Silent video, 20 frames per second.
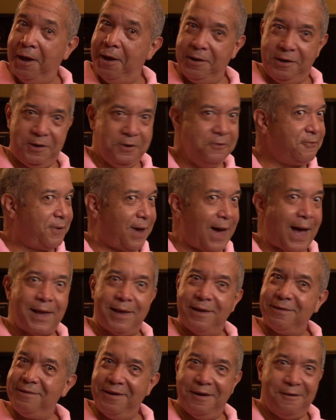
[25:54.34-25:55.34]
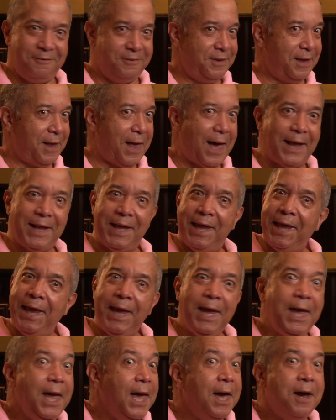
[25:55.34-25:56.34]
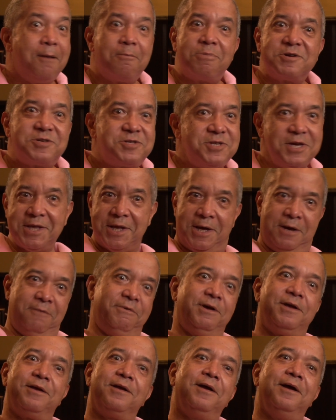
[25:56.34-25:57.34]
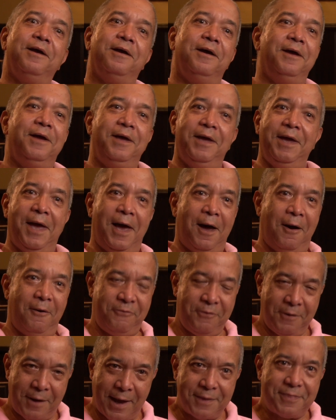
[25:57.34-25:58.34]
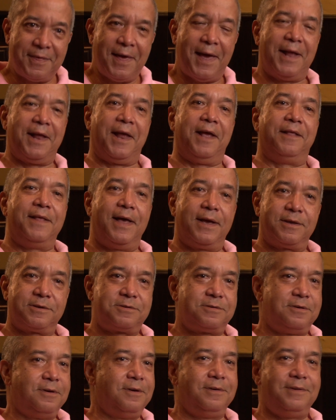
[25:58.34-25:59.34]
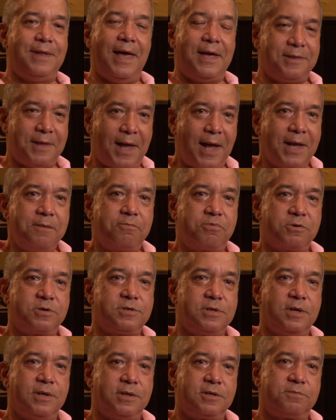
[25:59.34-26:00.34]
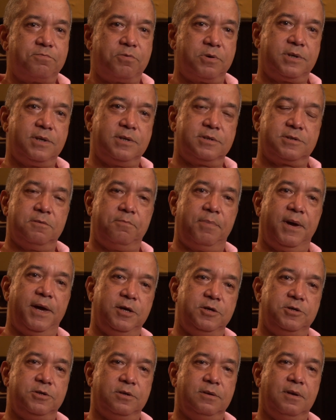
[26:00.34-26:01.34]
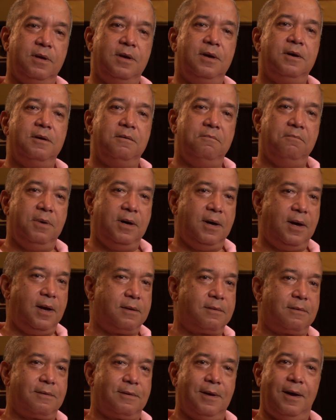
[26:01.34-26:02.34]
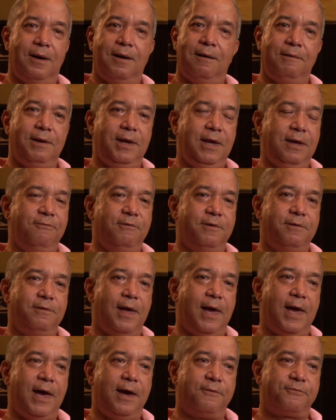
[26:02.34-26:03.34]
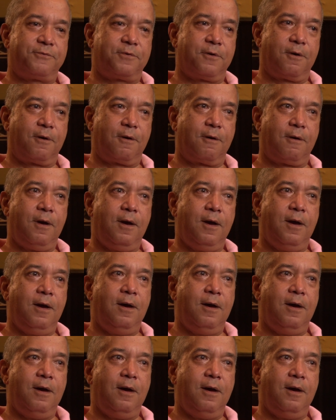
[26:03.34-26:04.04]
you've got 90% of it. If you get that, and that 90% is participation. But even after